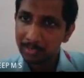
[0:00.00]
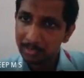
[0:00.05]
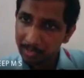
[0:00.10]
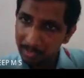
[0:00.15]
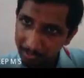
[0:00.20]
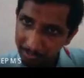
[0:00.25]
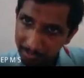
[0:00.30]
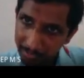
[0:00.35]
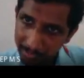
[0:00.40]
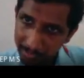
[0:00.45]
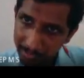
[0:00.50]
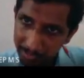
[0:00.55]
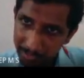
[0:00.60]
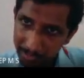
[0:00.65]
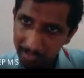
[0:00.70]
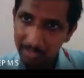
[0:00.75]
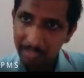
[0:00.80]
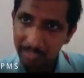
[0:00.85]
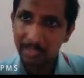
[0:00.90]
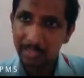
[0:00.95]

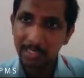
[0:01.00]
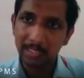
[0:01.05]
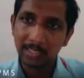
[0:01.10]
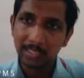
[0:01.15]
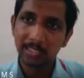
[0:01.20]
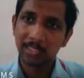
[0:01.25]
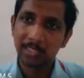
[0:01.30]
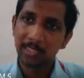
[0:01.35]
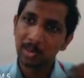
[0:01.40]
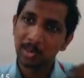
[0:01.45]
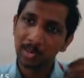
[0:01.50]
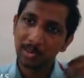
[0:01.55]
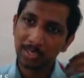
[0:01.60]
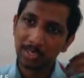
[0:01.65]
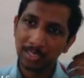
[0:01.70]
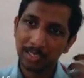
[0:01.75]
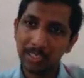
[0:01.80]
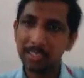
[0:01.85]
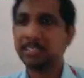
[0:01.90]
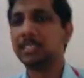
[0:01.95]
it is
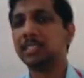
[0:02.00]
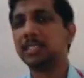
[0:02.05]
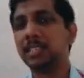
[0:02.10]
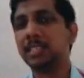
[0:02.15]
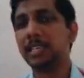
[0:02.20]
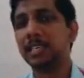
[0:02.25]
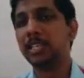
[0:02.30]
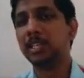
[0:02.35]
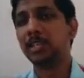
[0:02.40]
not necessary